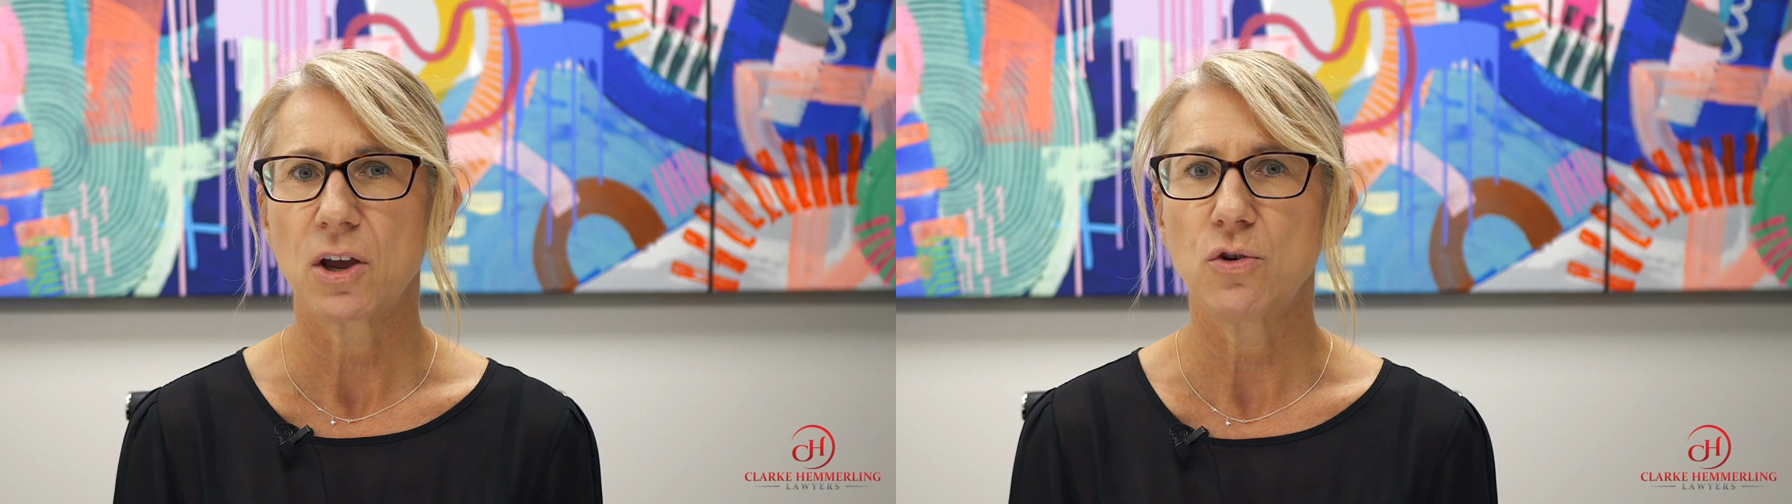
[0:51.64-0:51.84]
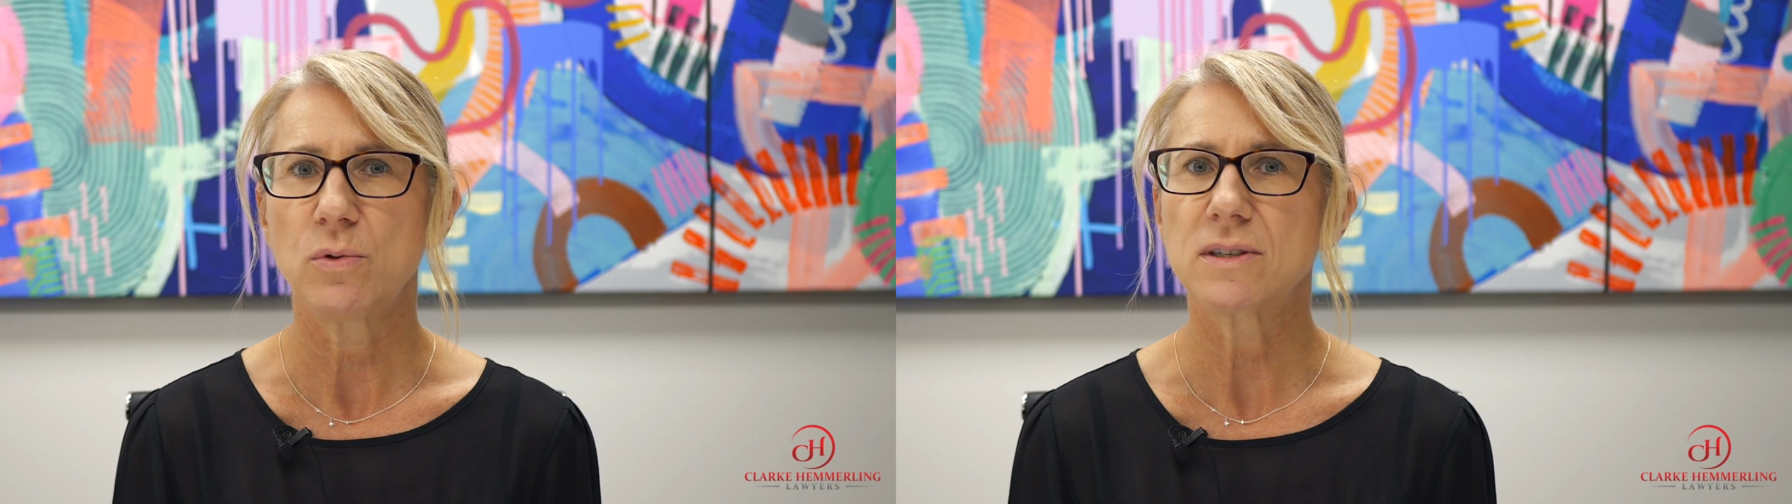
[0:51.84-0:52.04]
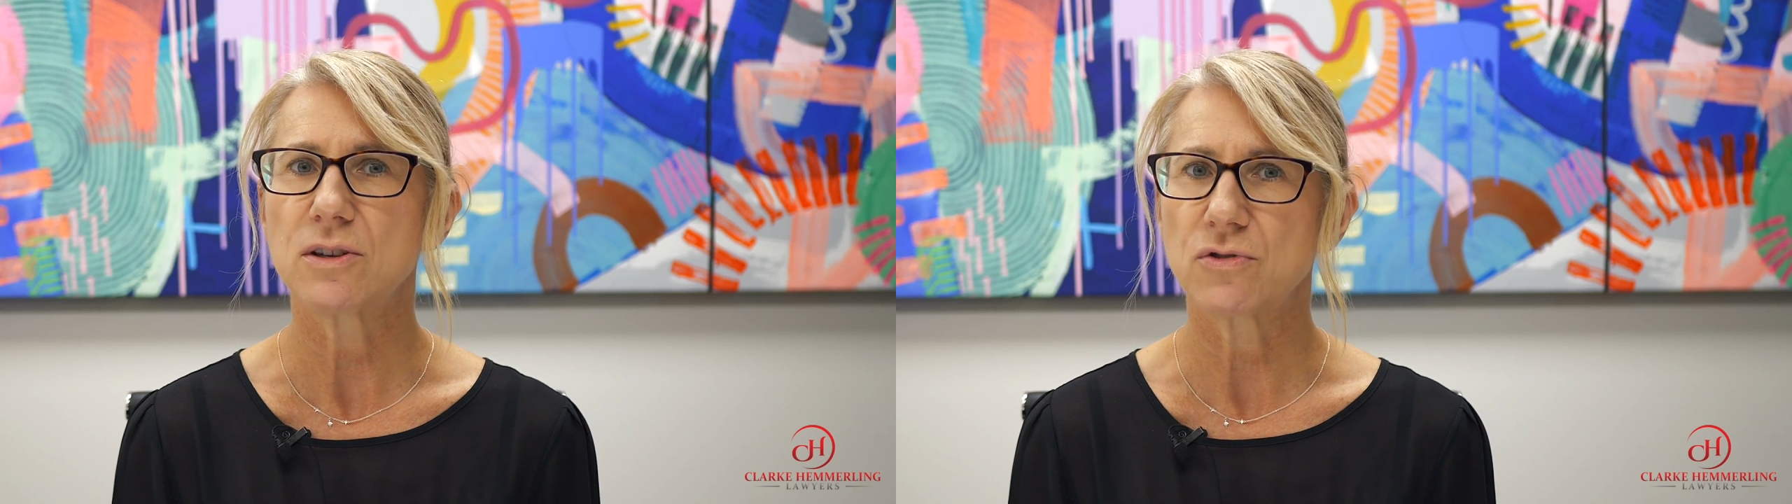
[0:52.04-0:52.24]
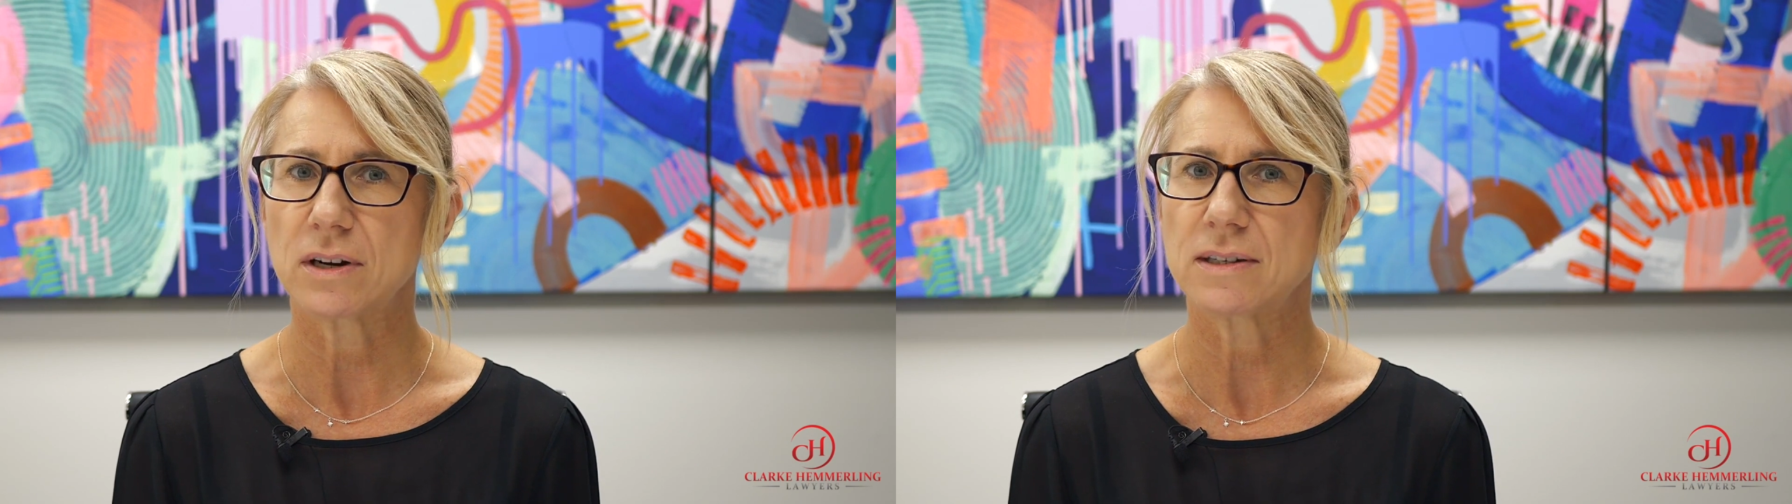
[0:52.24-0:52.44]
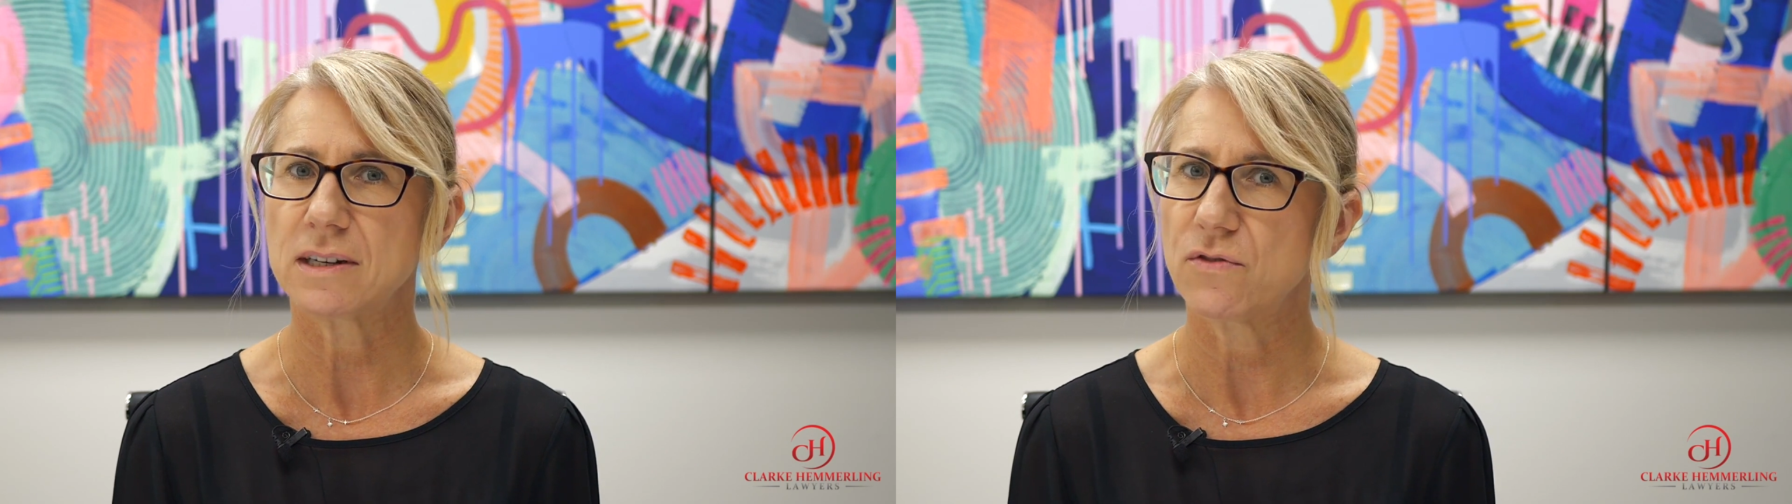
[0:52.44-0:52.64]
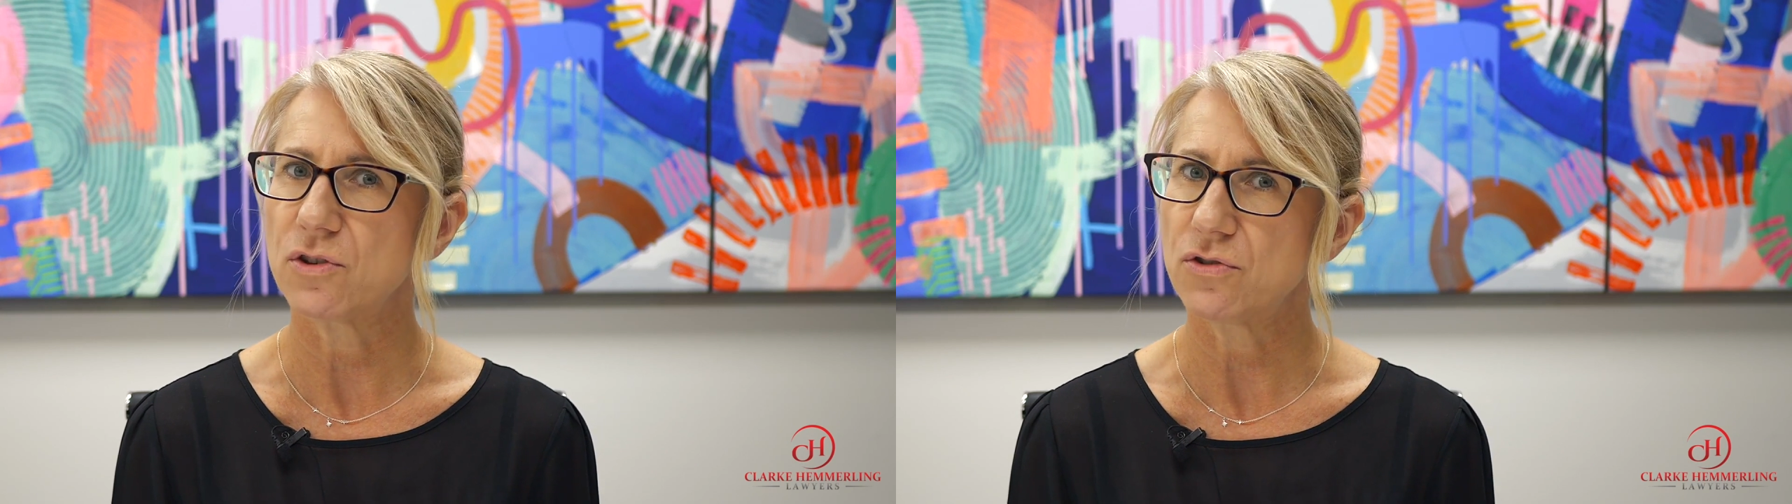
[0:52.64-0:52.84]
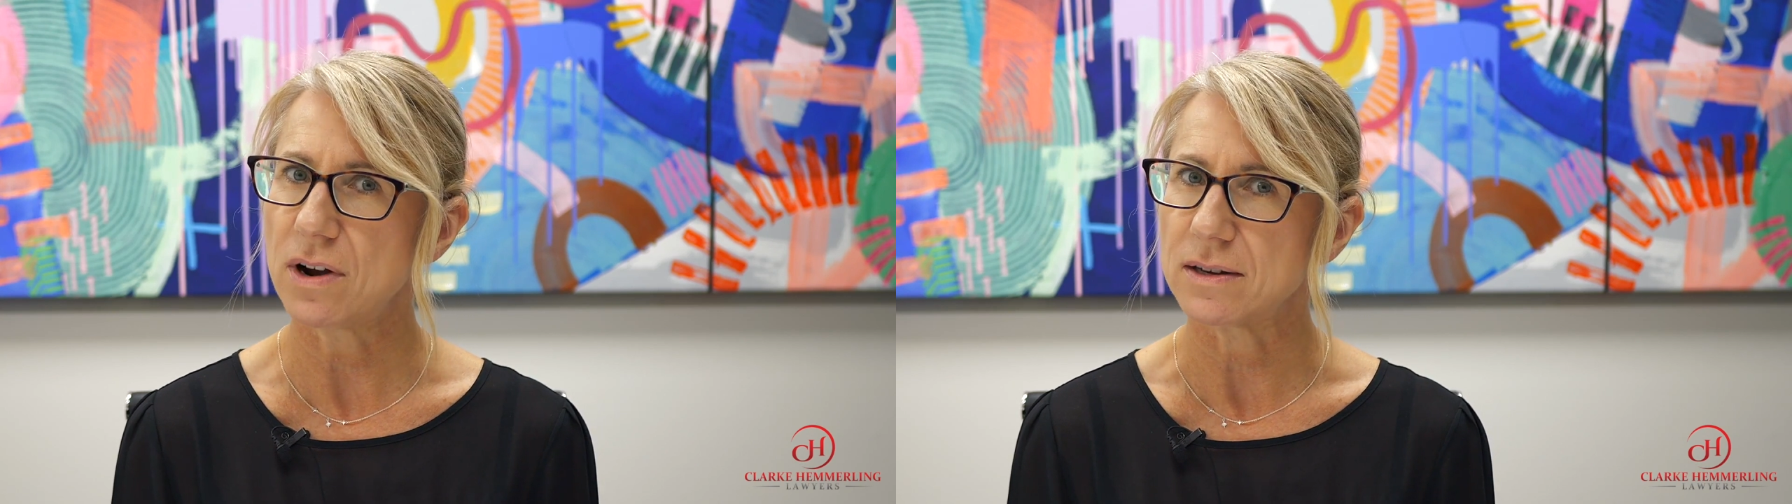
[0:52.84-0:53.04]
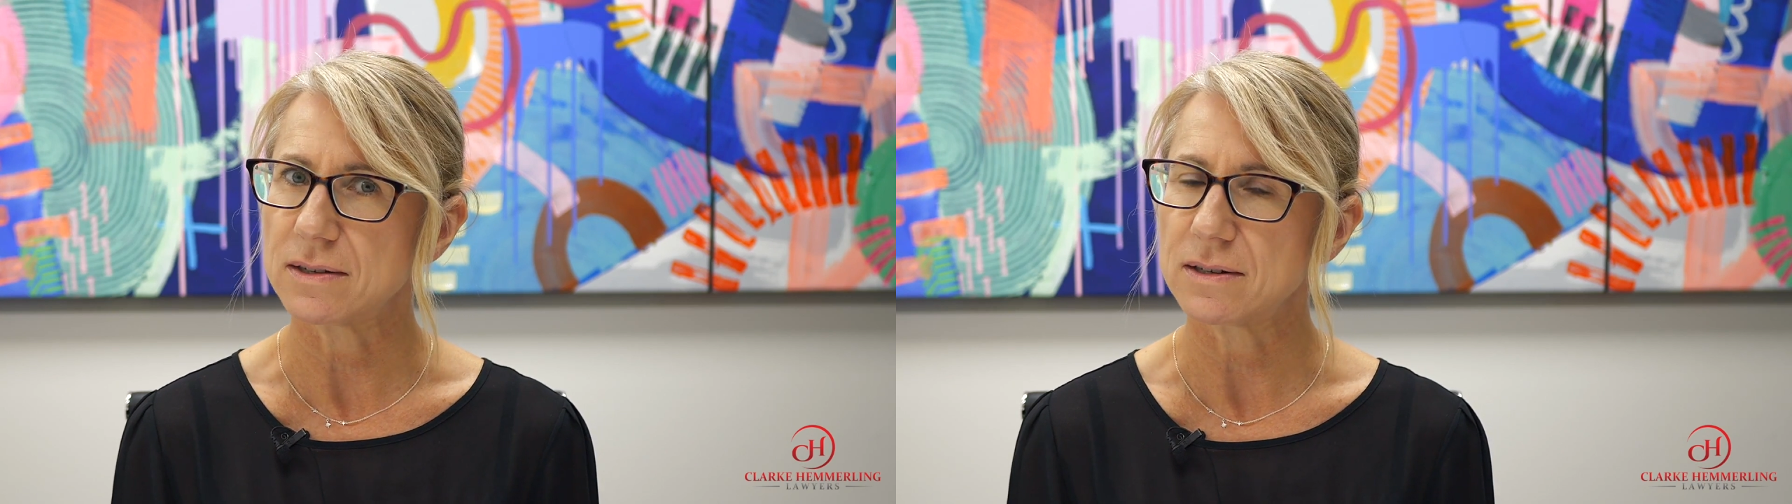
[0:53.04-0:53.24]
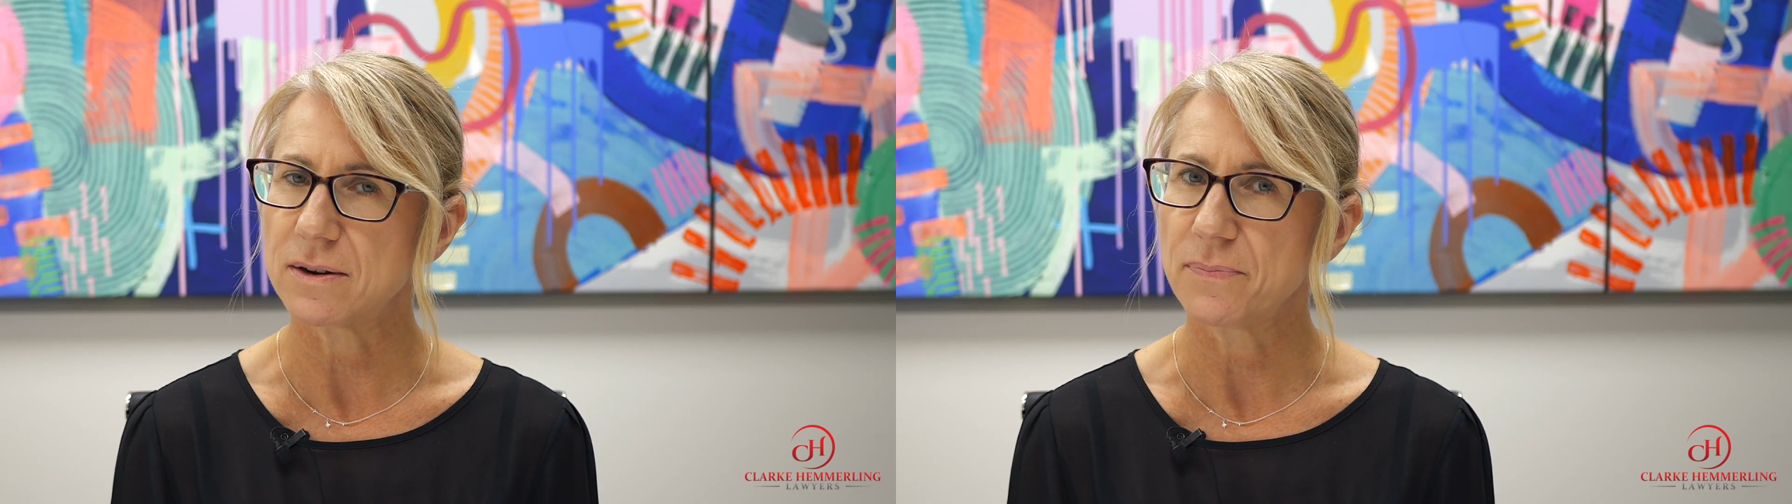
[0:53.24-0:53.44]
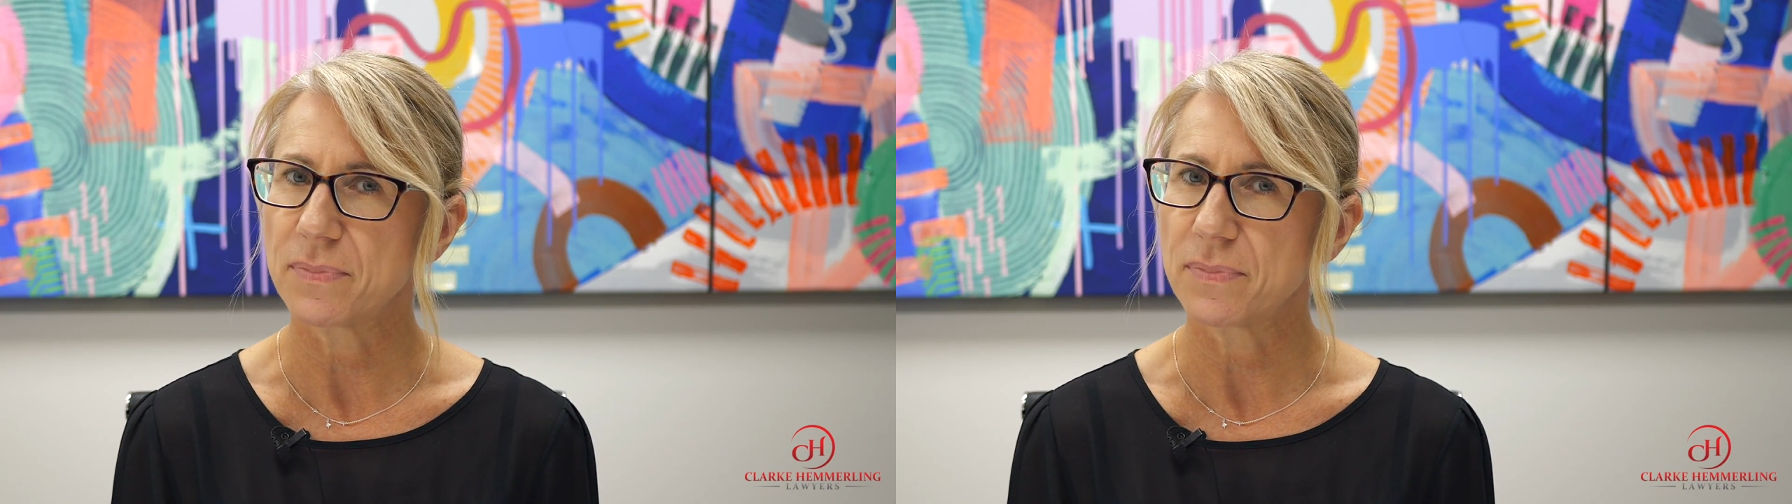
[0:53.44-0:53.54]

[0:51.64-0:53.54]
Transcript: who is the trustee of the trust.